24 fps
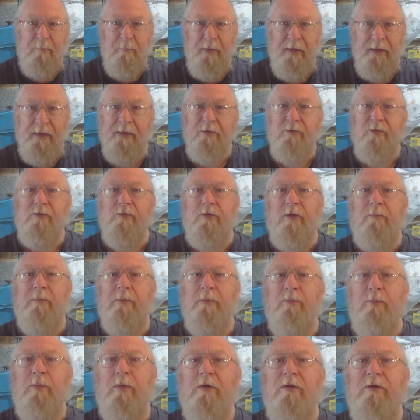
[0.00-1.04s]
My last job
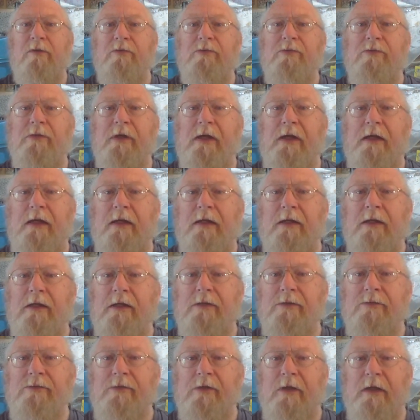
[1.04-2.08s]
was
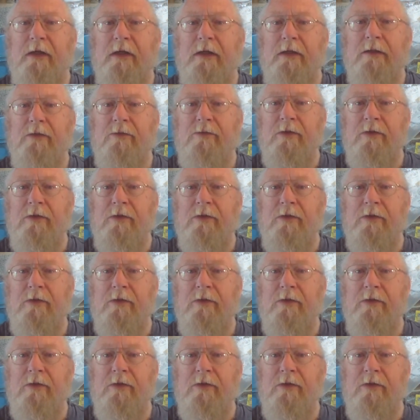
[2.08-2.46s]
as a